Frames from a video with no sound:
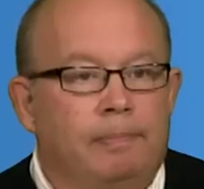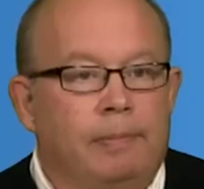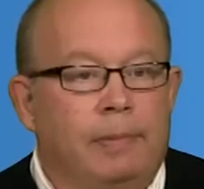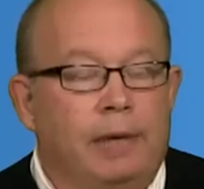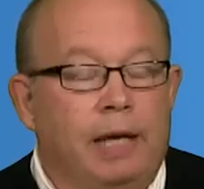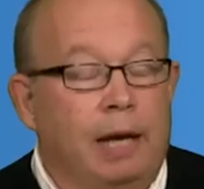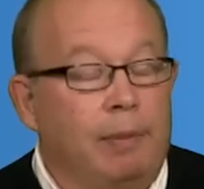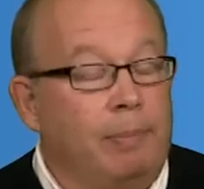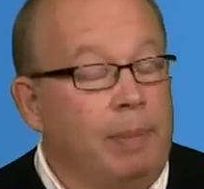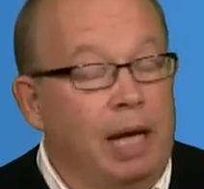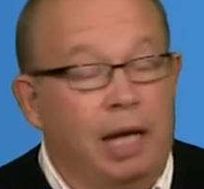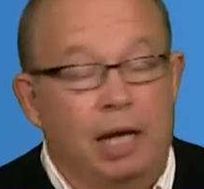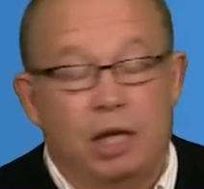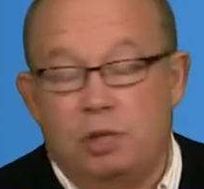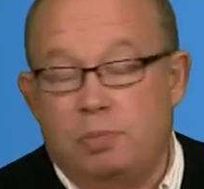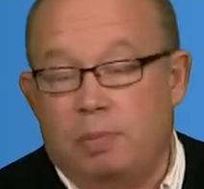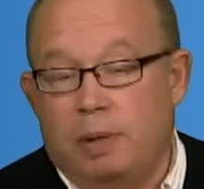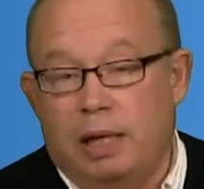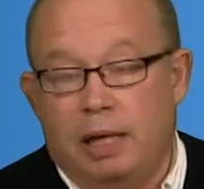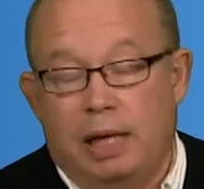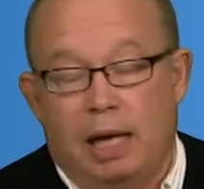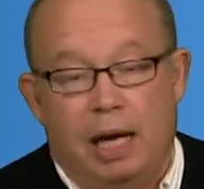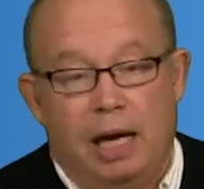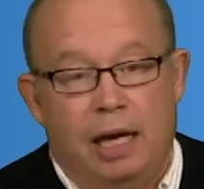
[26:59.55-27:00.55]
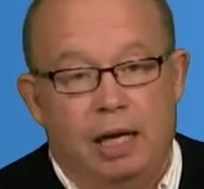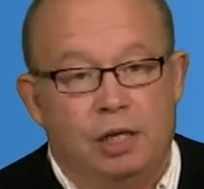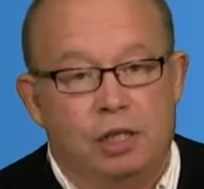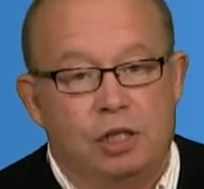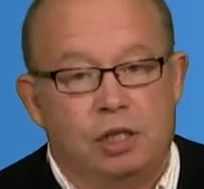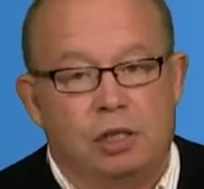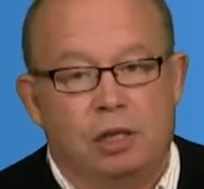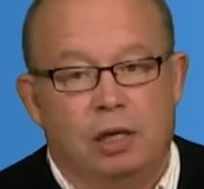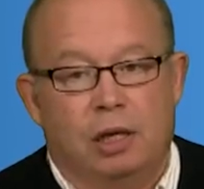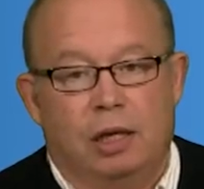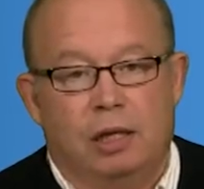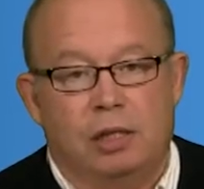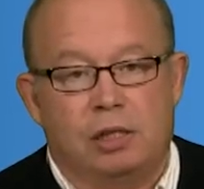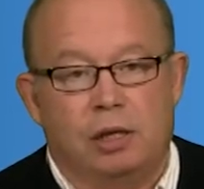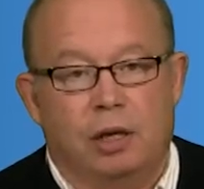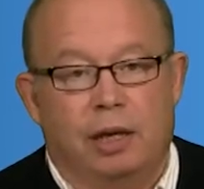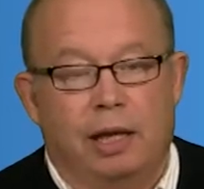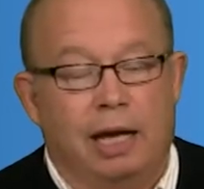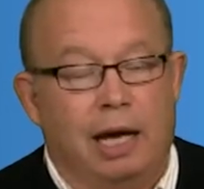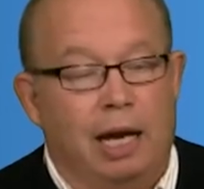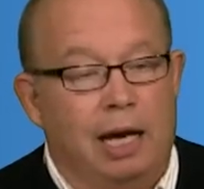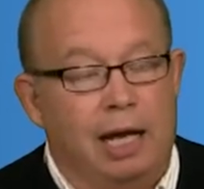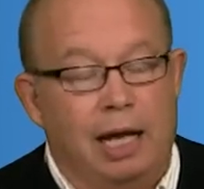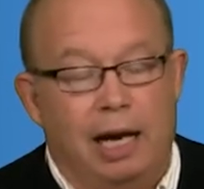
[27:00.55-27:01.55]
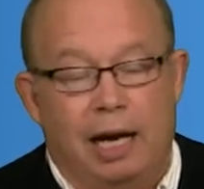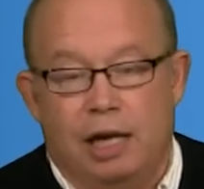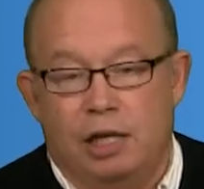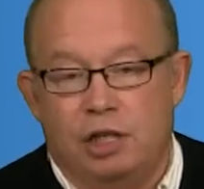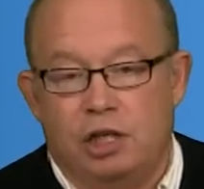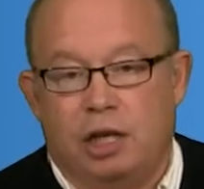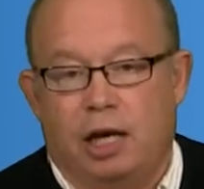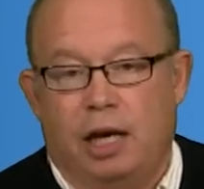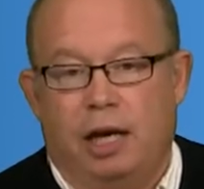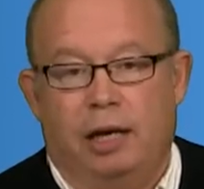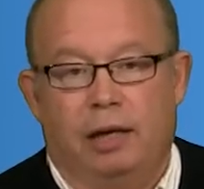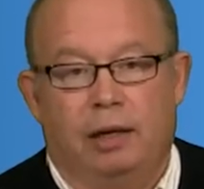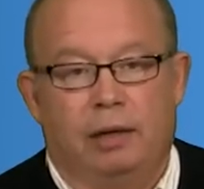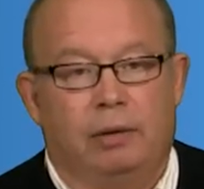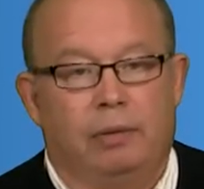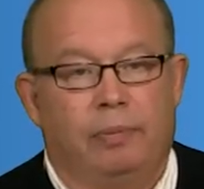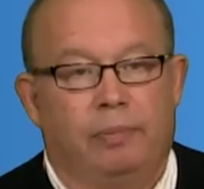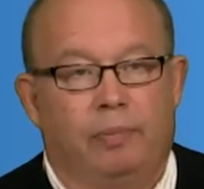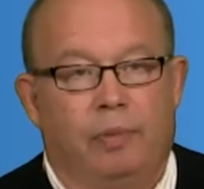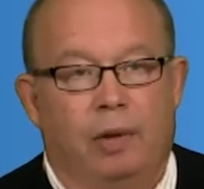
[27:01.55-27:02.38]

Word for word: get management engaged. And so they got to get educated.